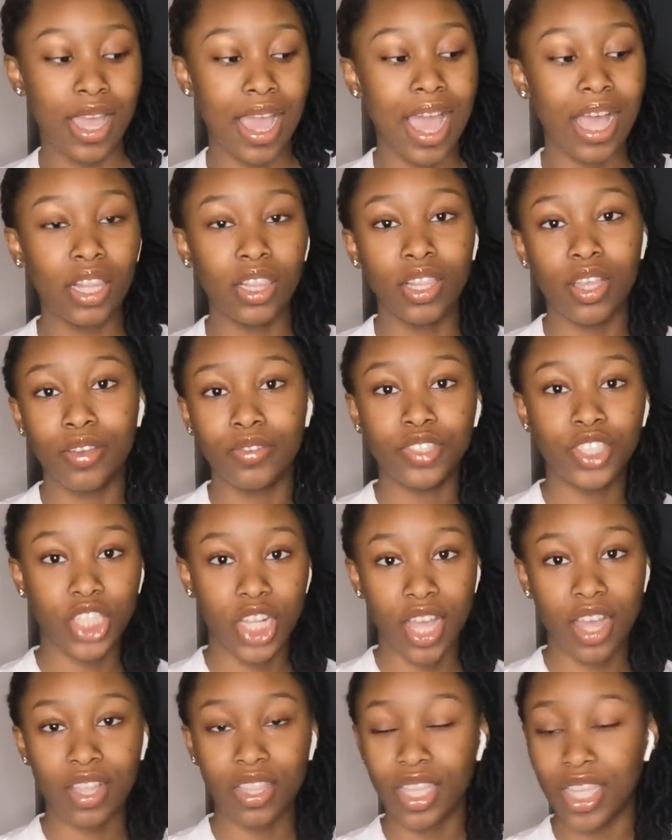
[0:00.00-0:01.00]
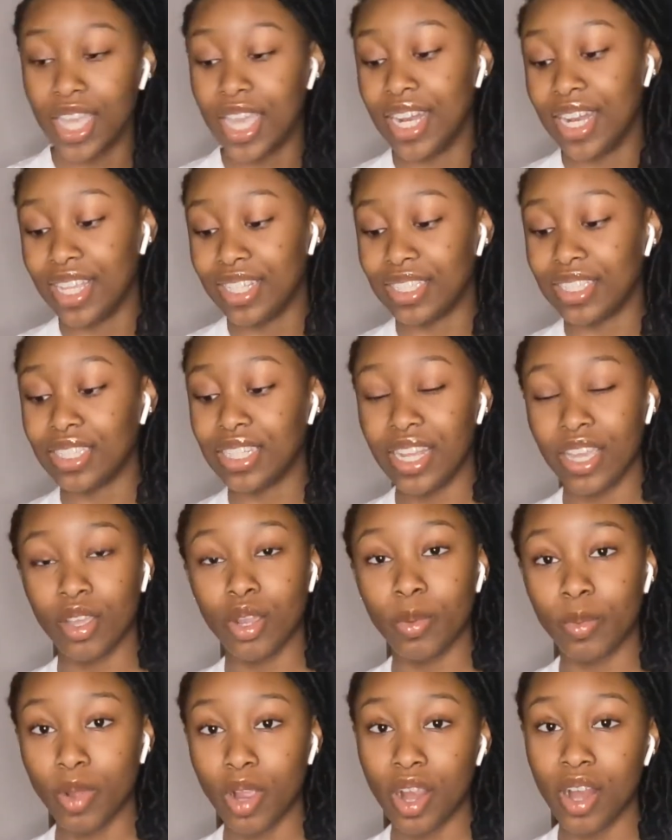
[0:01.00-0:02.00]
I love chocolate. And then
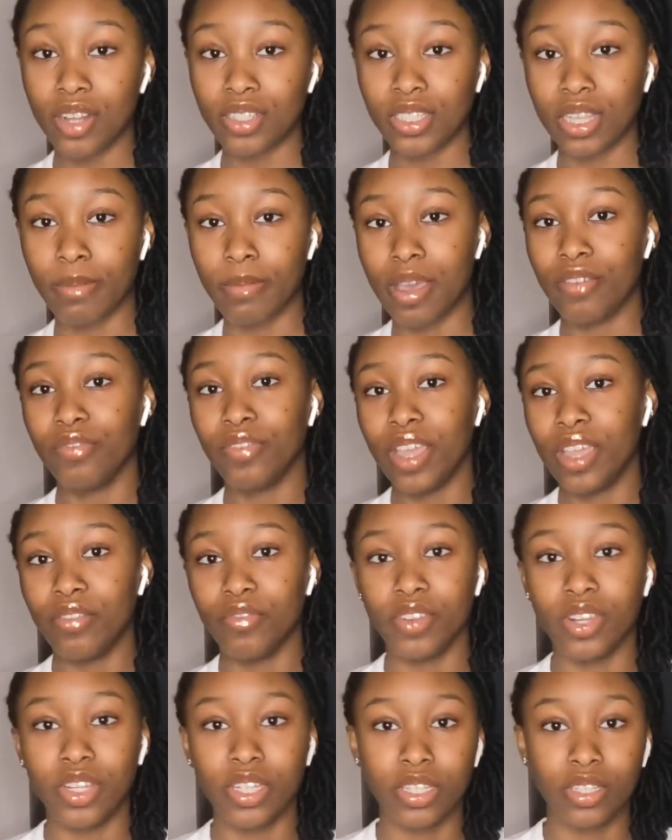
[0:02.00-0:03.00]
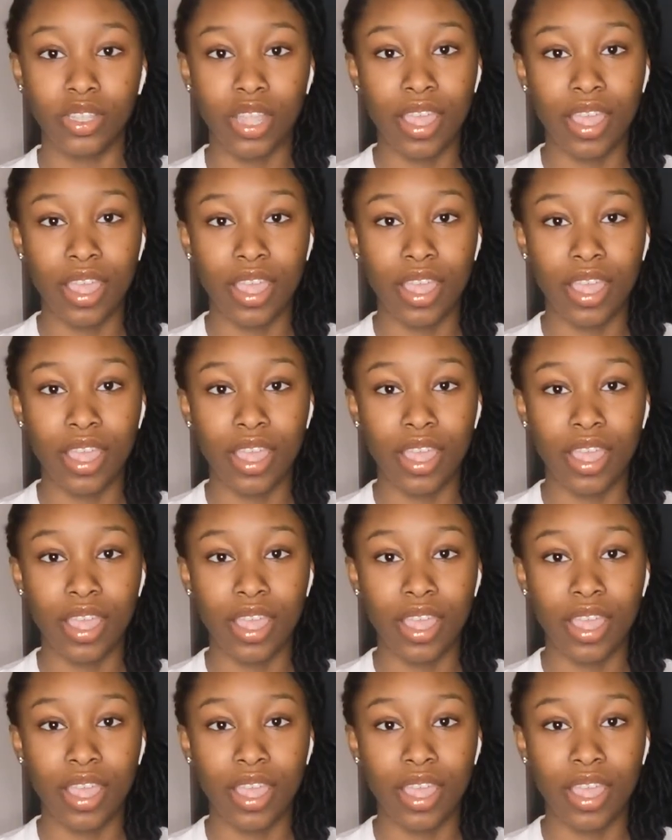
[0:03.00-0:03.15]
Snicker bars are my favorite,